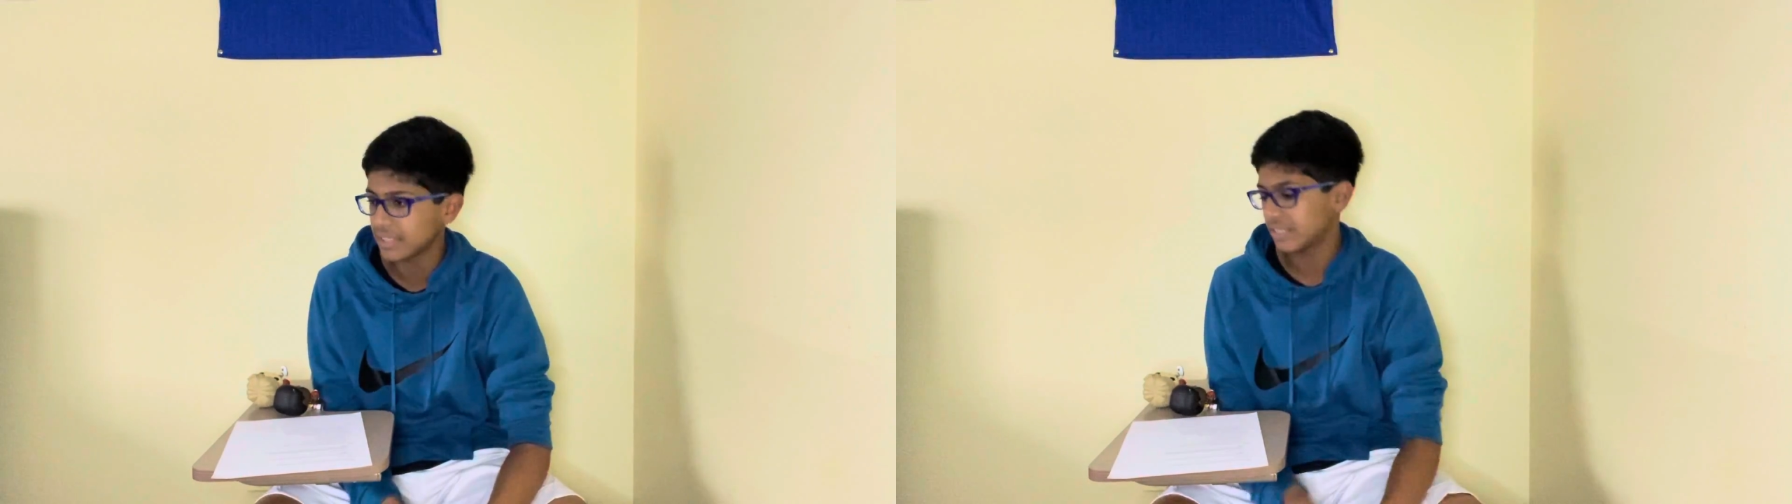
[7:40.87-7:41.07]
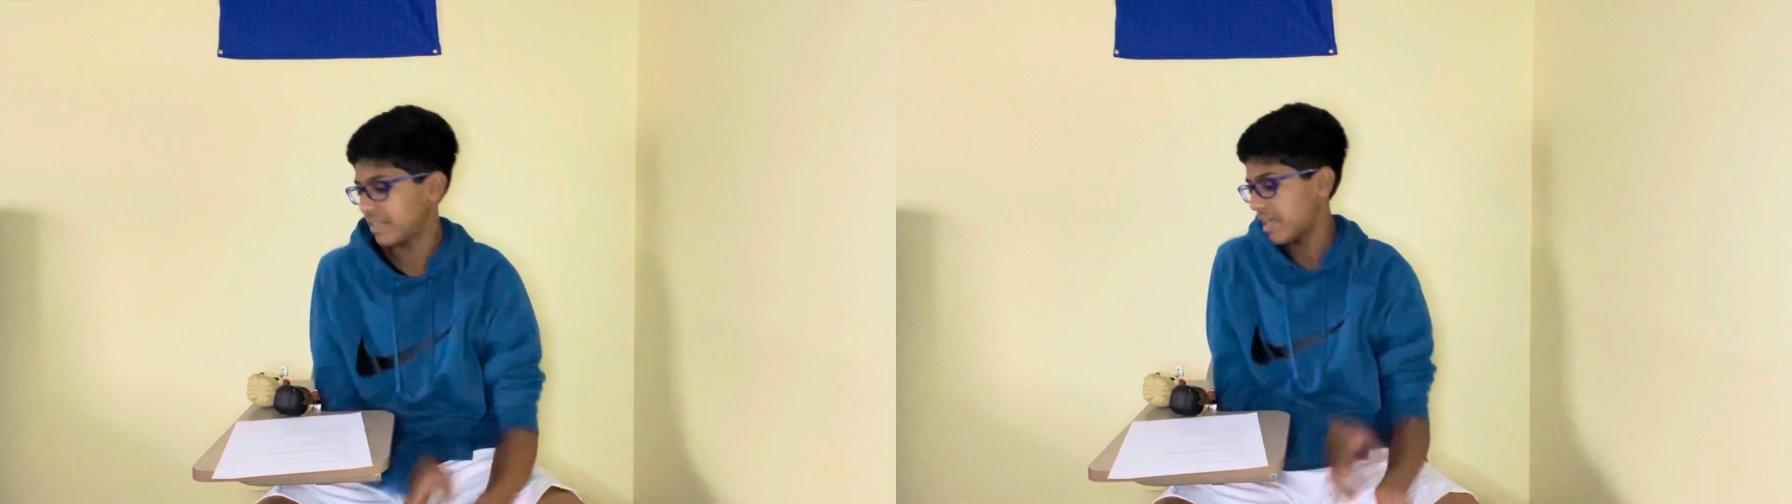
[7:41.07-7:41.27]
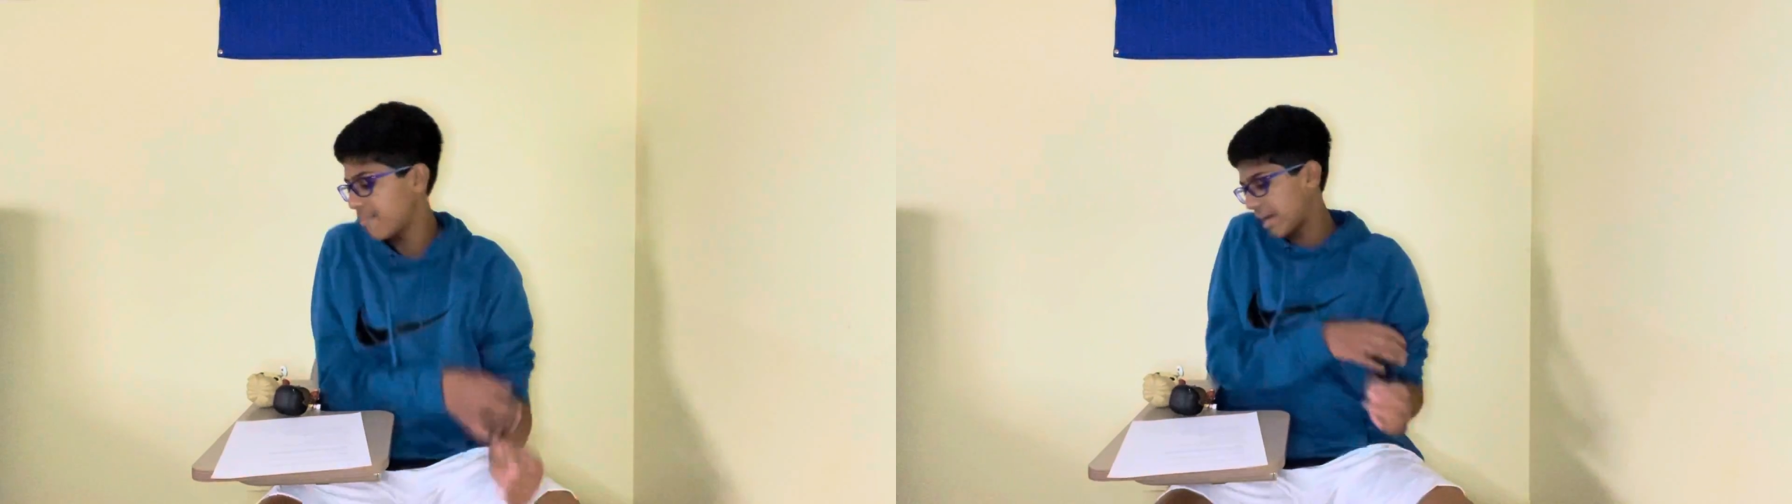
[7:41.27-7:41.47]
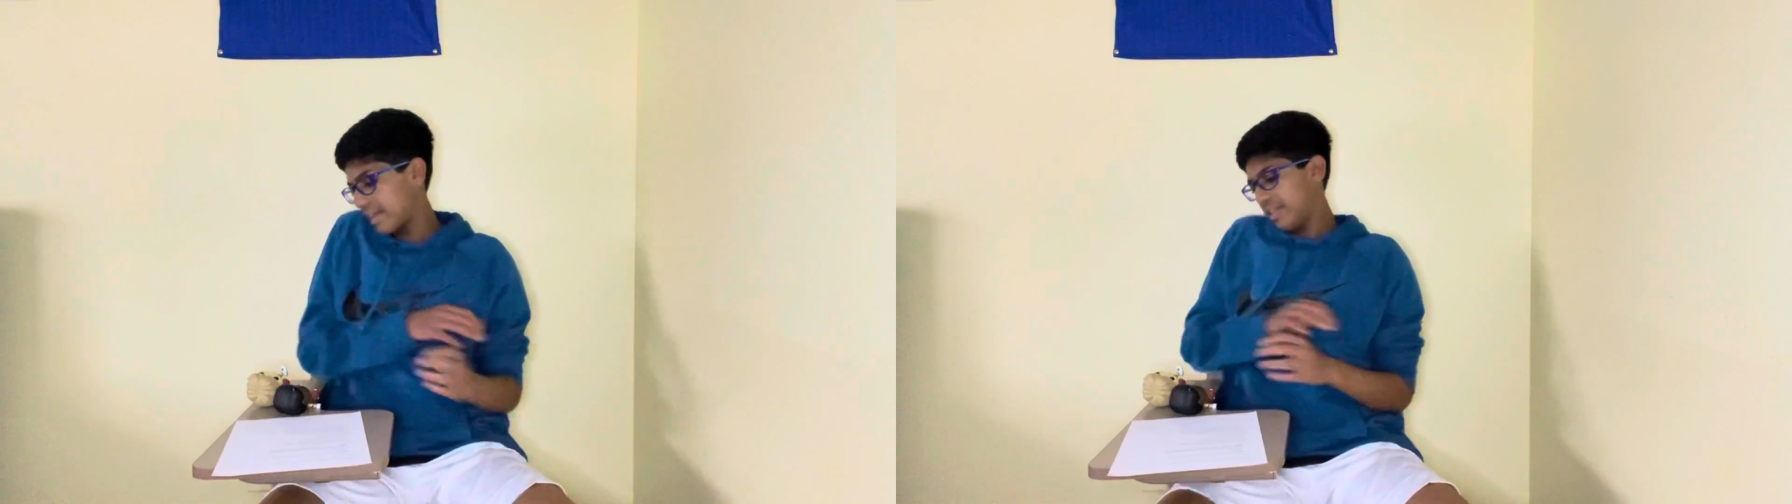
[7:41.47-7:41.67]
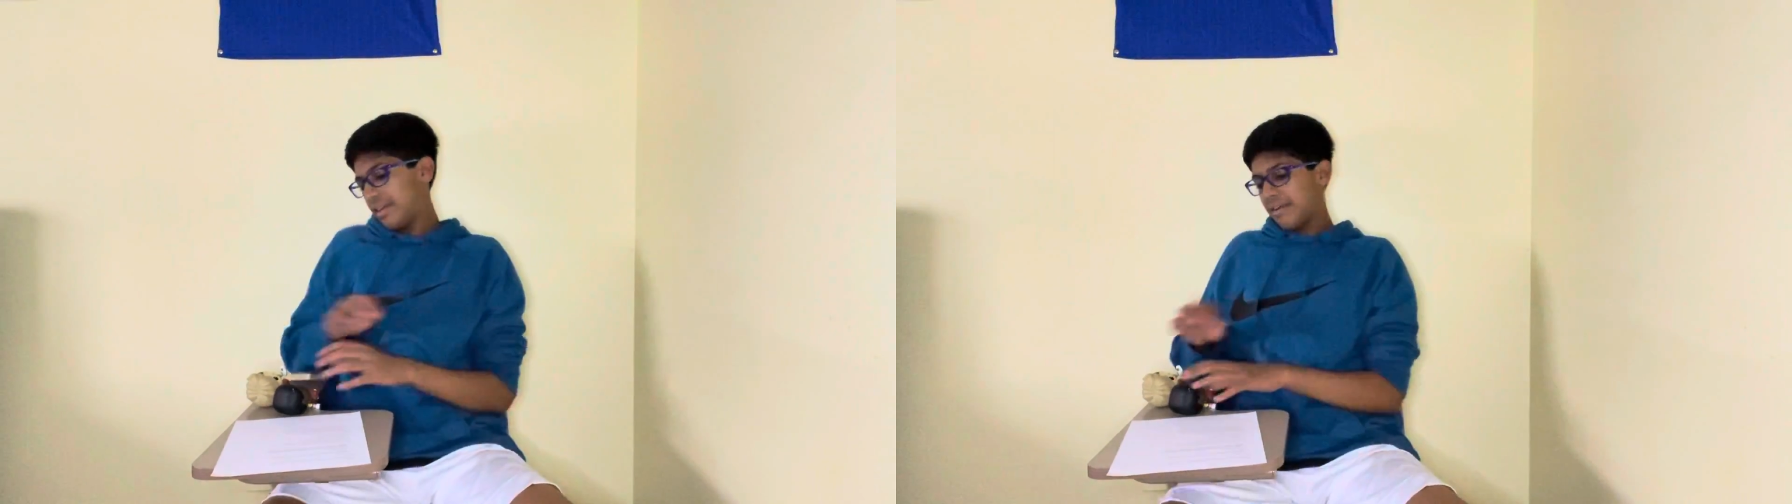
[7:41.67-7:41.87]
Say bye
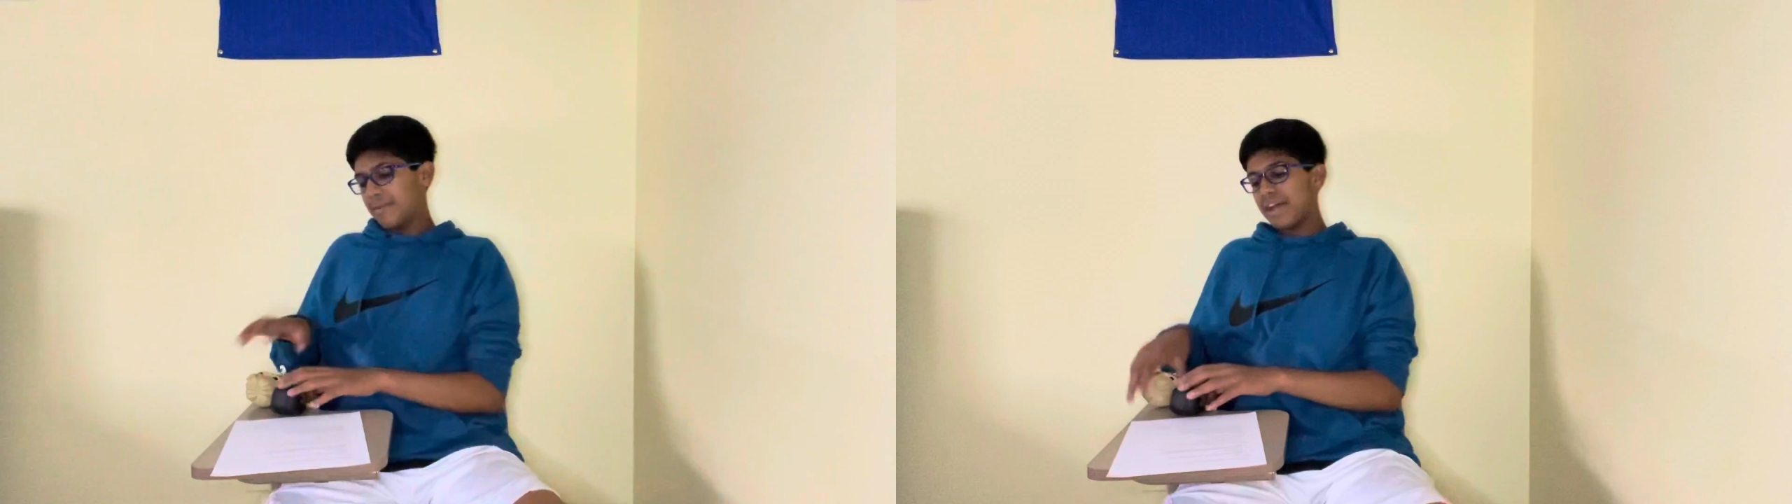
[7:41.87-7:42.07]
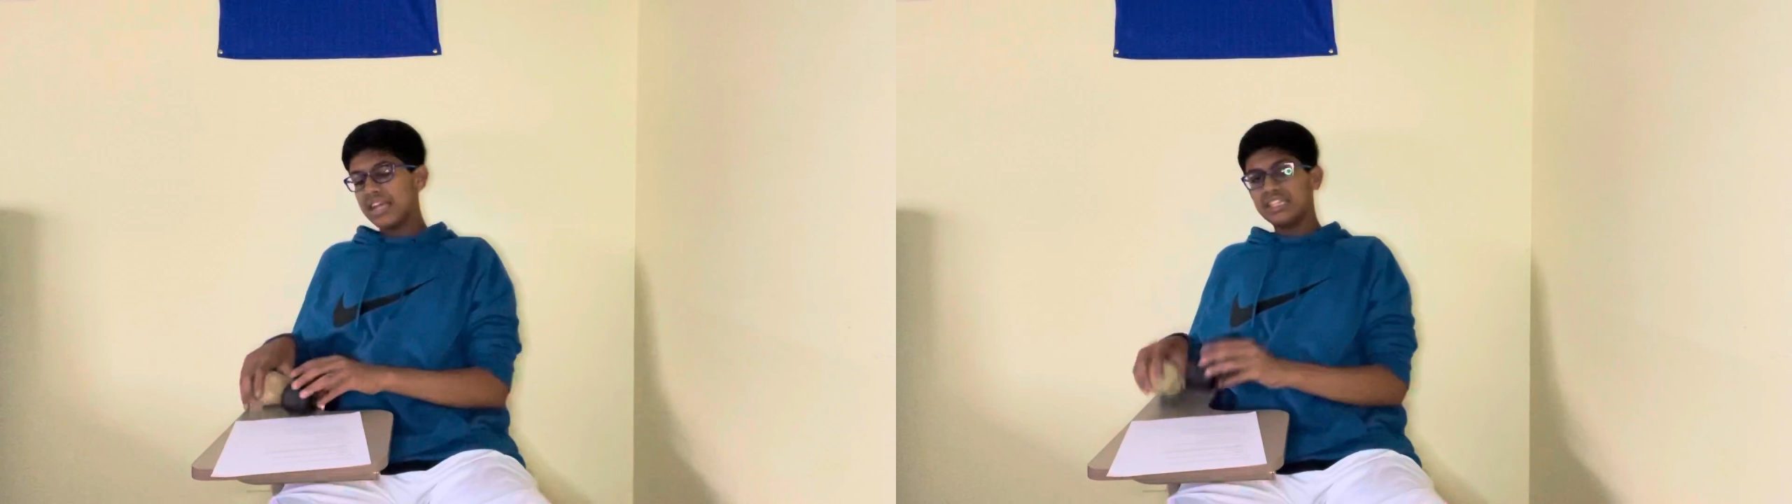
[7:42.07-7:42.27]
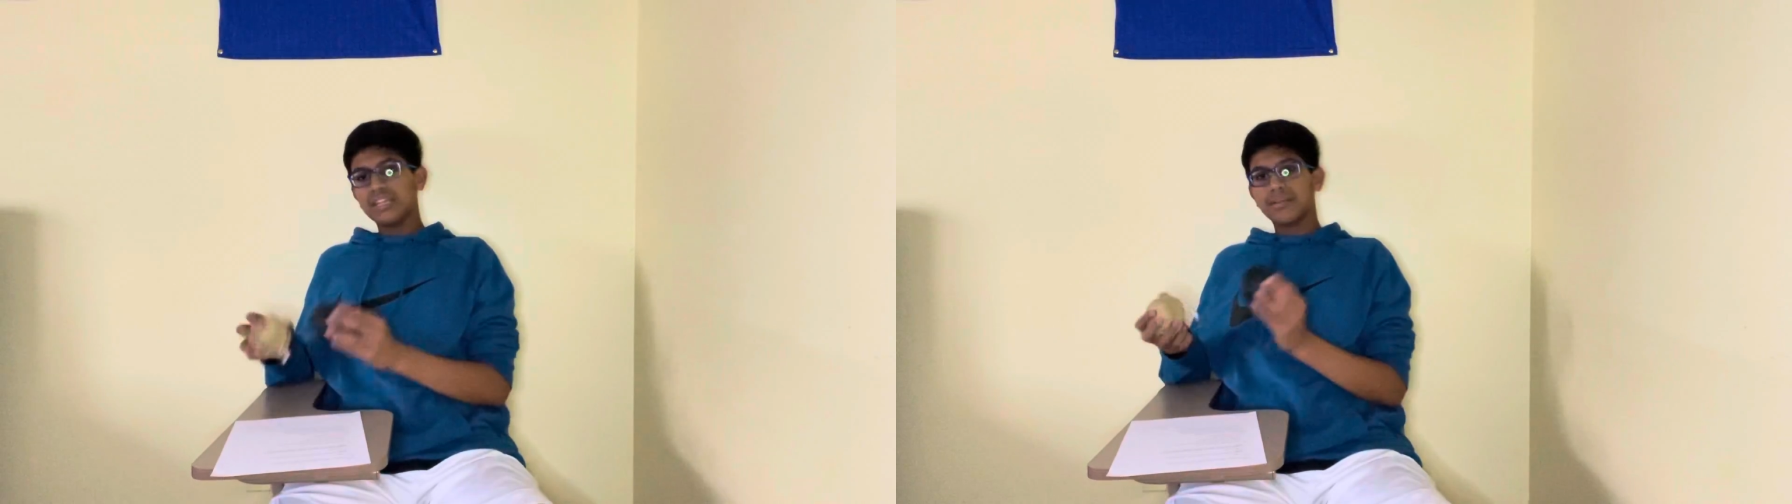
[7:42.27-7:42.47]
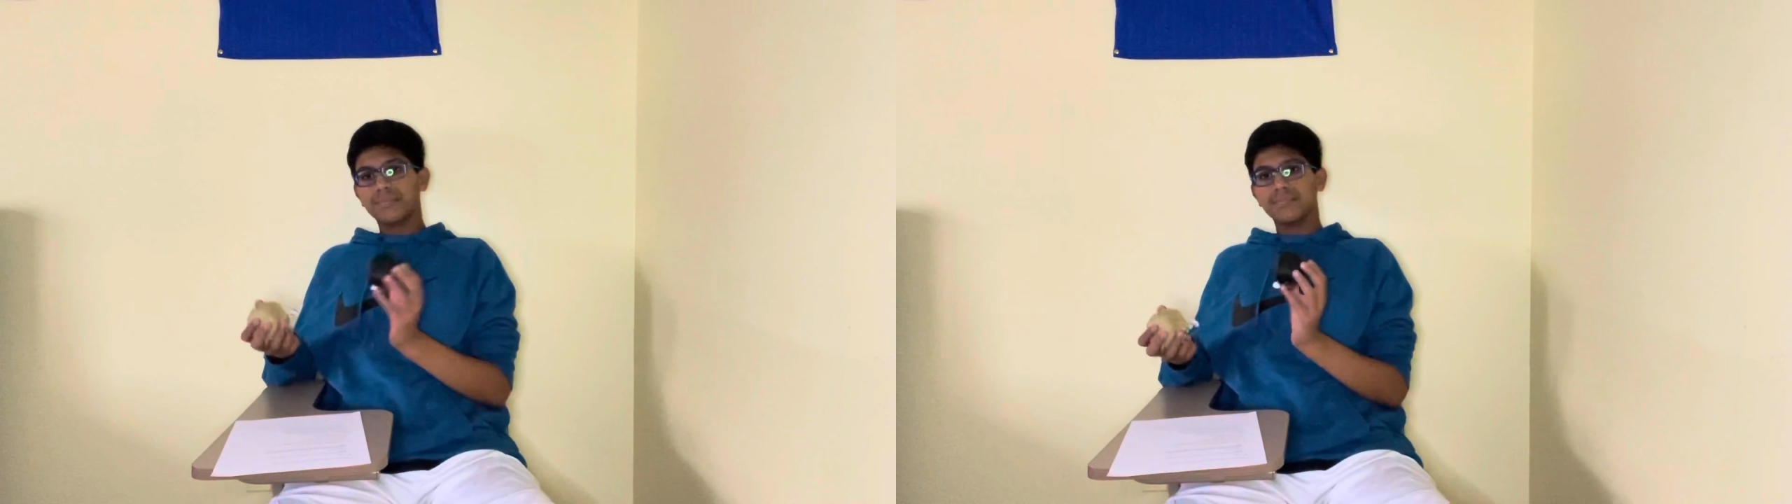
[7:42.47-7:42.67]
to Larry and Magic.